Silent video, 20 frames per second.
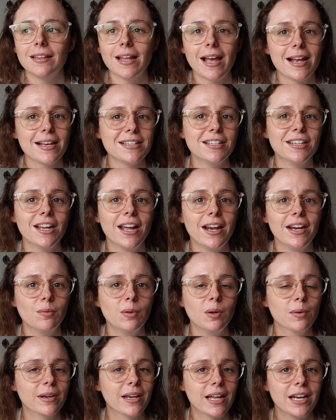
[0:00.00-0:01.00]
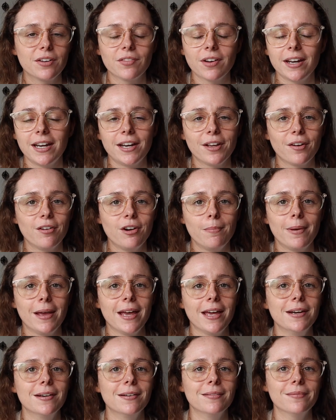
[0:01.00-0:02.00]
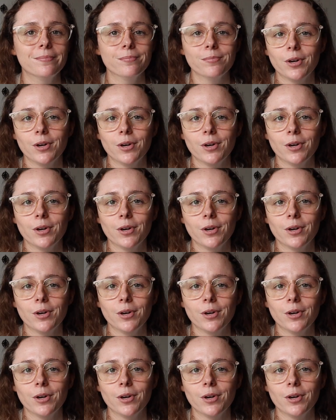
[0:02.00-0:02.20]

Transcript: Last night, we were getting ready to go to bed,